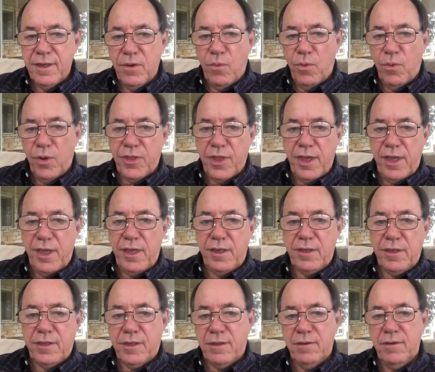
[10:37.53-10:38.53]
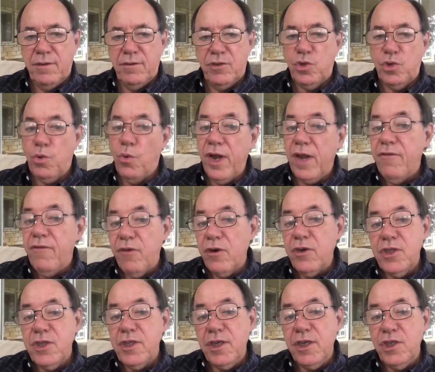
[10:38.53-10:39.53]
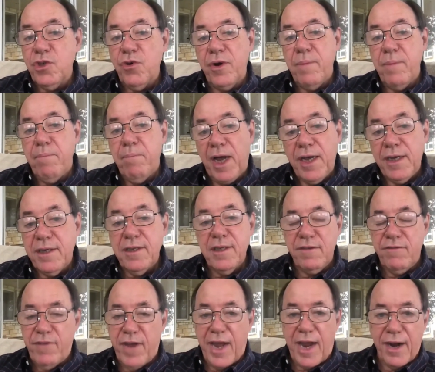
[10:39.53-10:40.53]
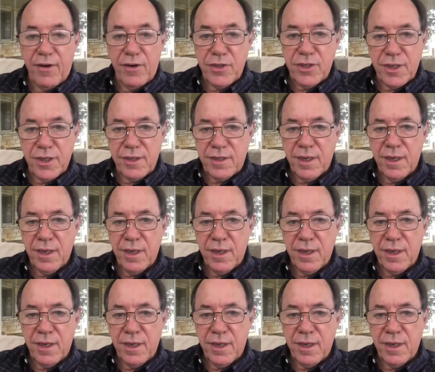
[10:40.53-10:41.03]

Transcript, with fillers: with these 21st century bugs and viruses.